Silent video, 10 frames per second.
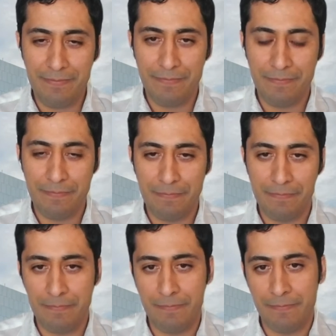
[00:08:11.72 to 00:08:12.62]

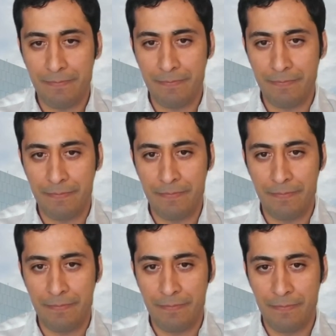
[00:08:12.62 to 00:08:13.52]

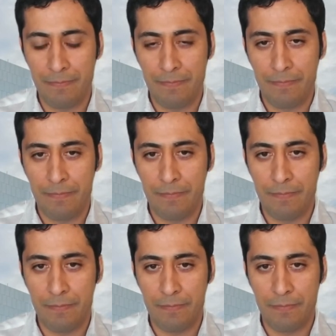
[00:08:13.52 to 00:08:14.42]

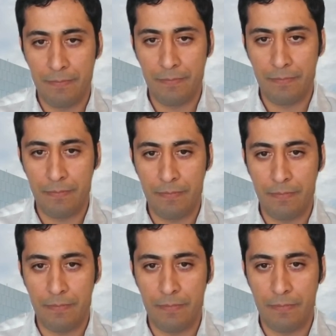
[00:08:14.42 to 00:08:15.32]

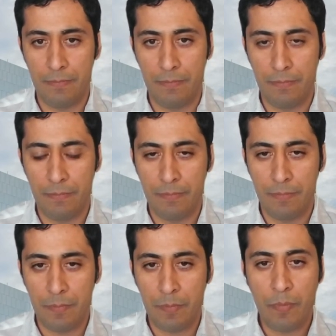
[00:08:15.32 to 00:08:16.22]

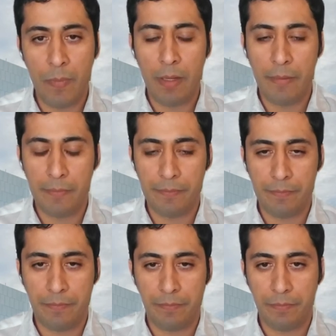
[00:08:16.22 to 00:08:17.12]

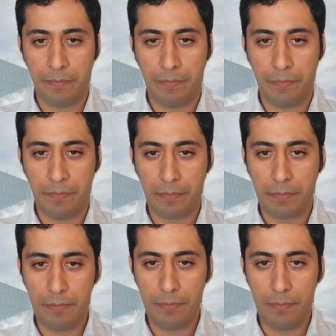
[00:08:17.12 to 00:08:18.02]

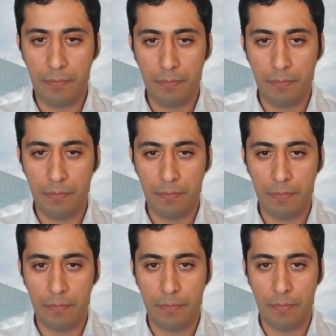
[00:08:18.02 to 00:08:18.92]

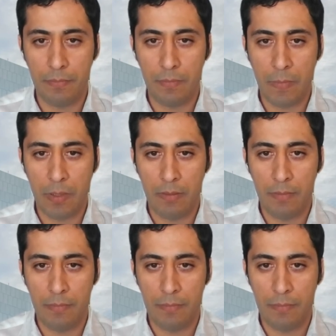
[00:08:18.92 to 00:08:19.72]
[no speech]